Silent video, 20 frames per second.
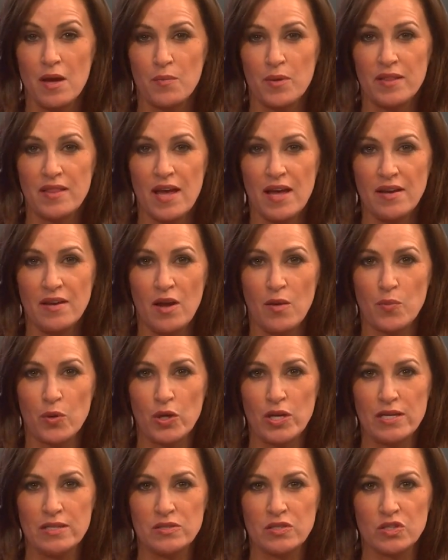but that number
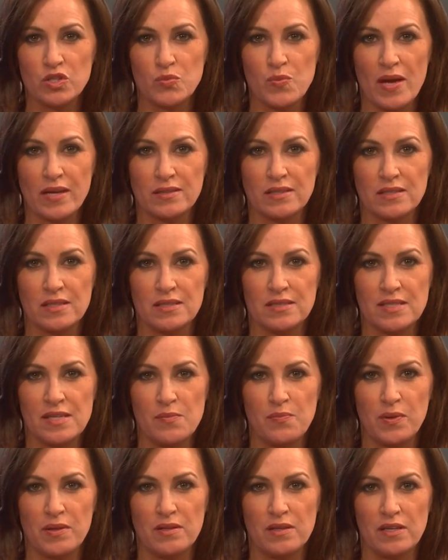is expected to
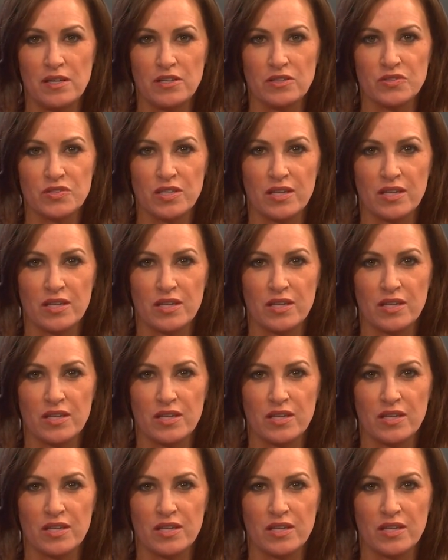dip in the years